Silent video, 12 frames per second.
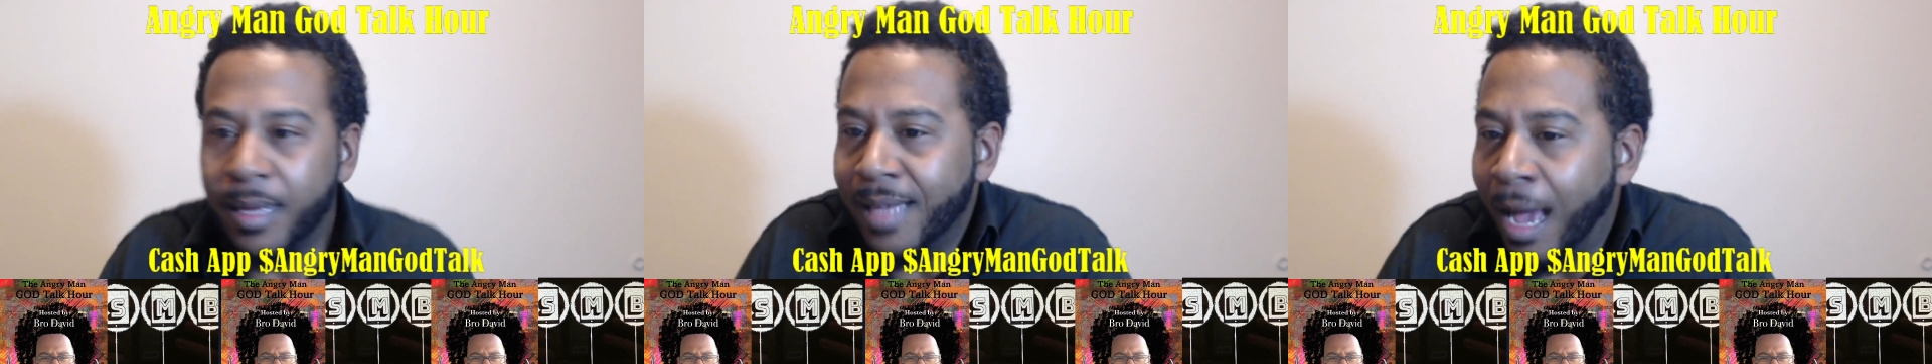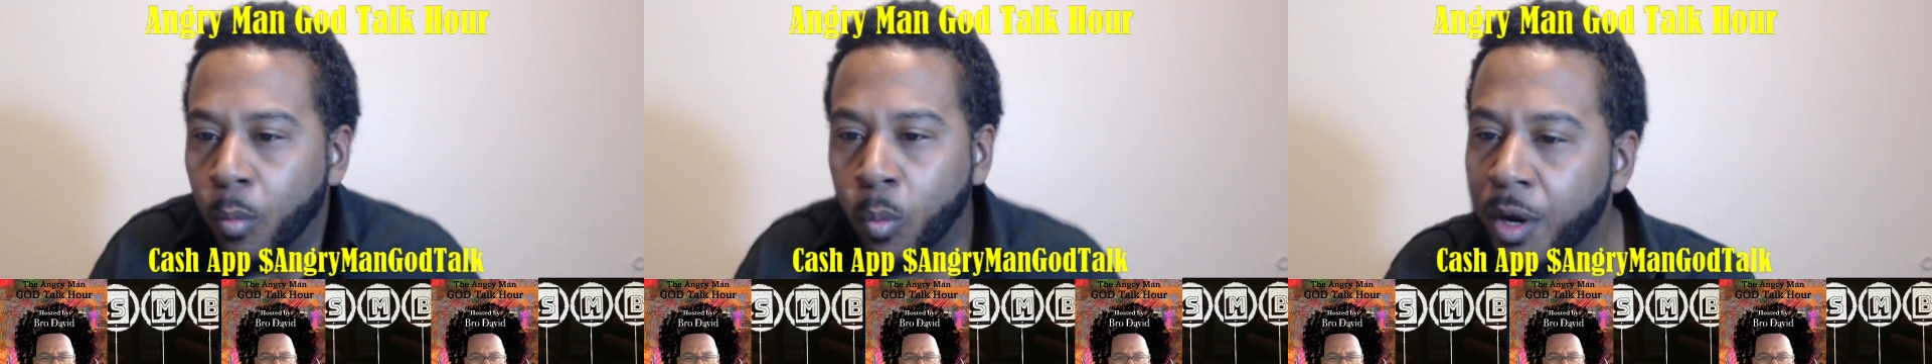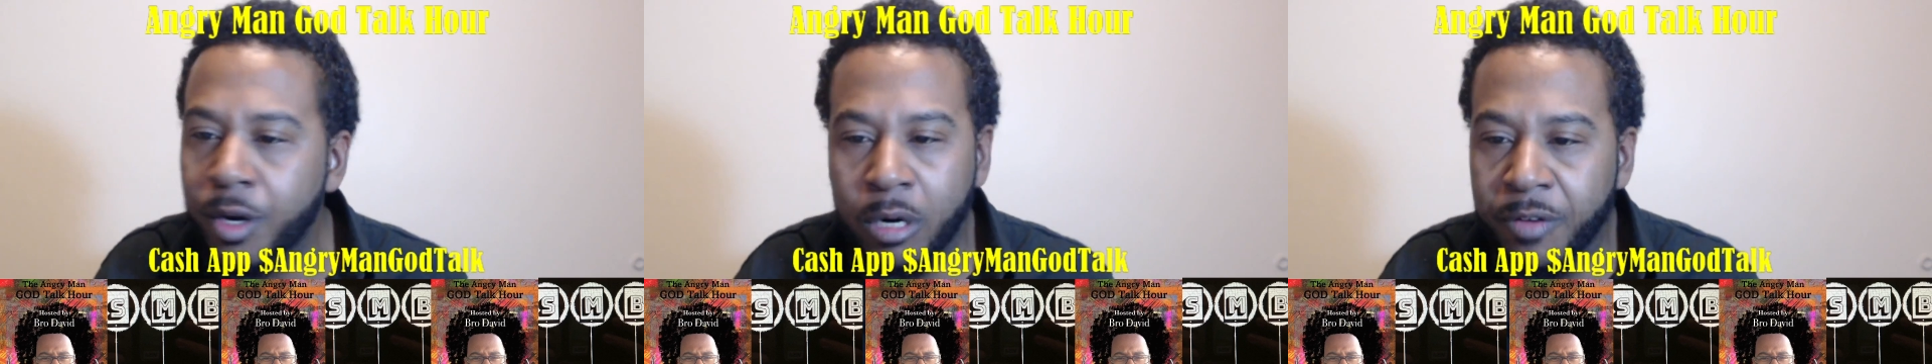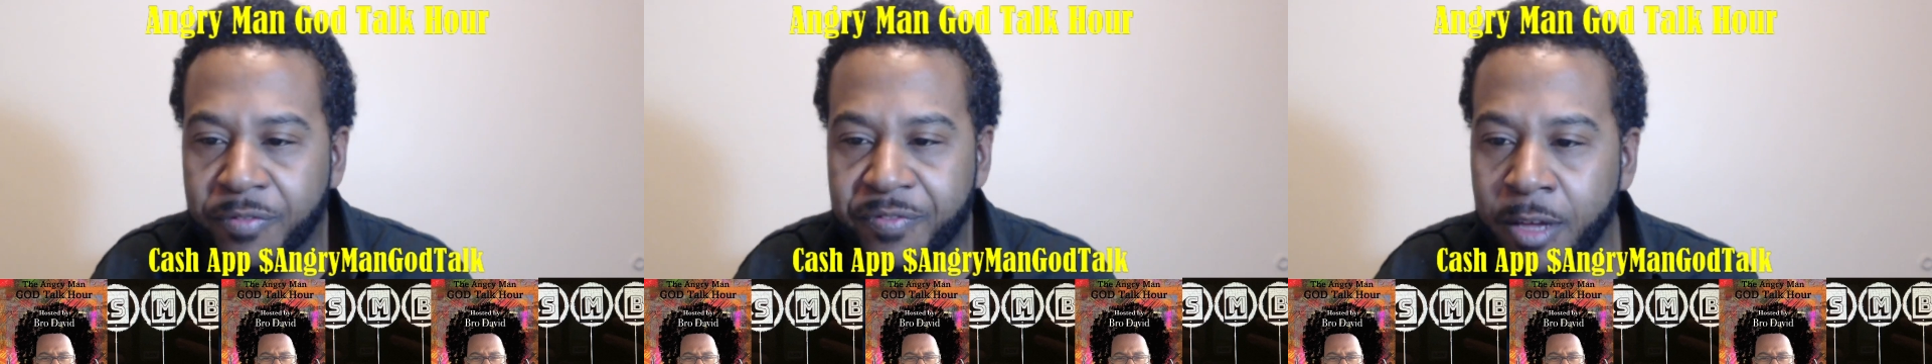I wonder
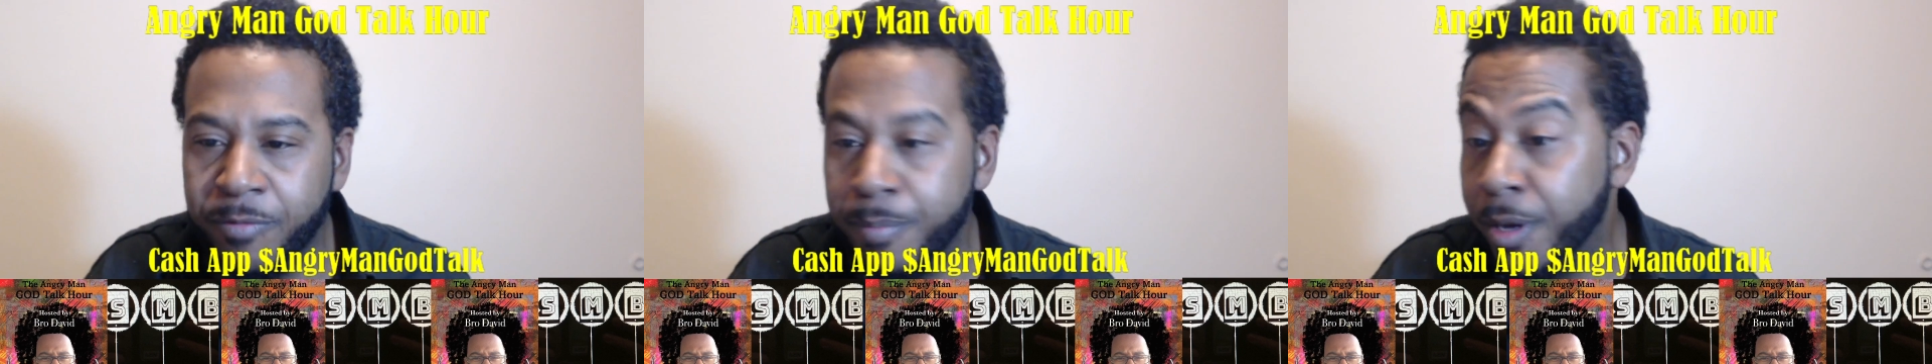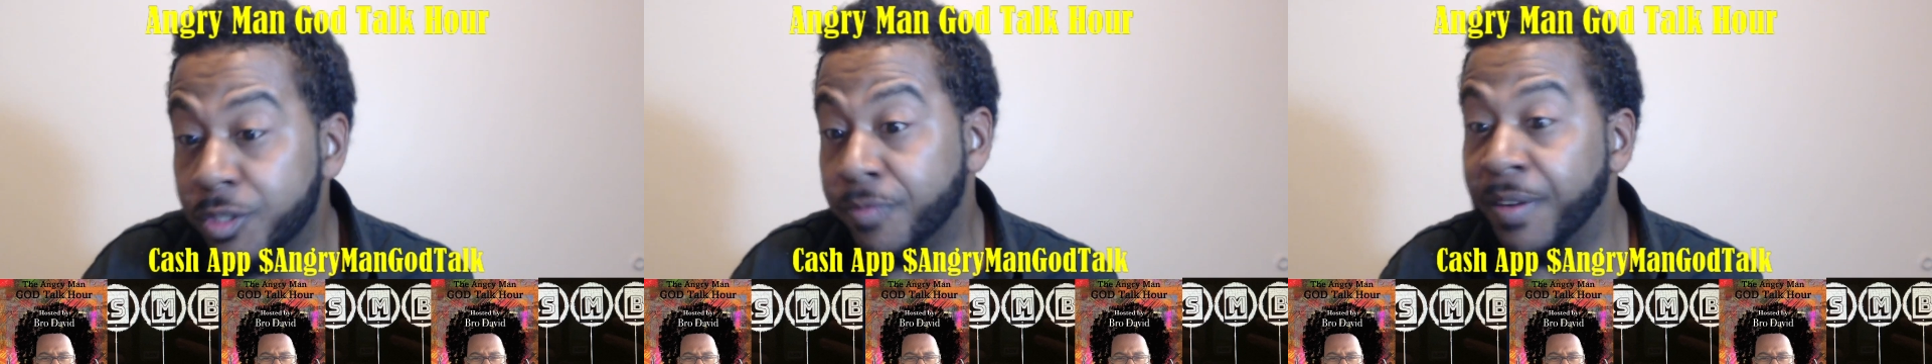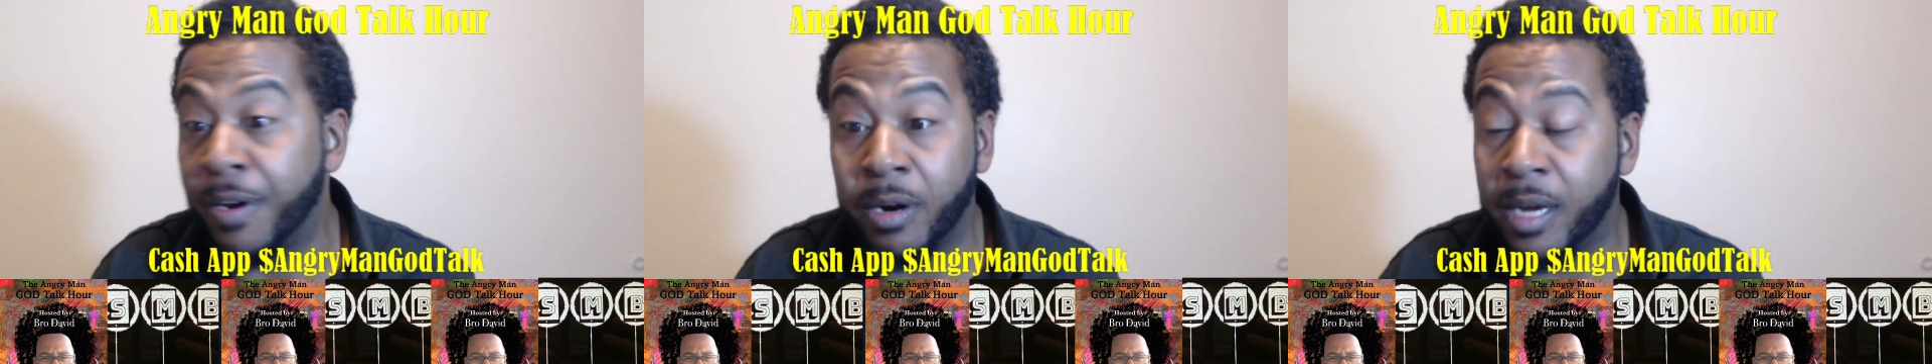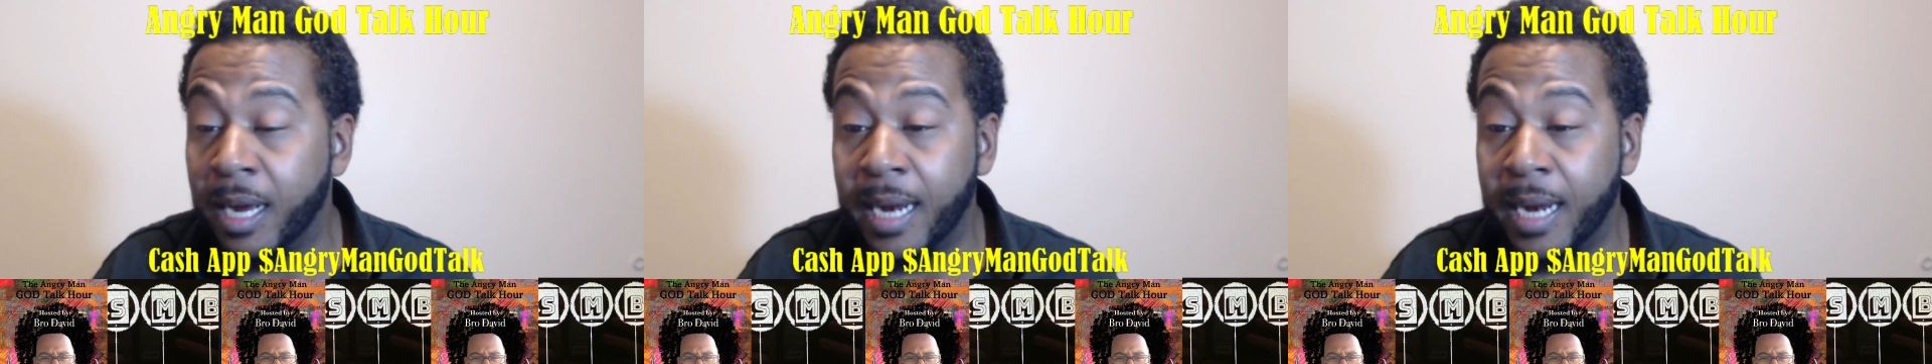if Minister Farrakhan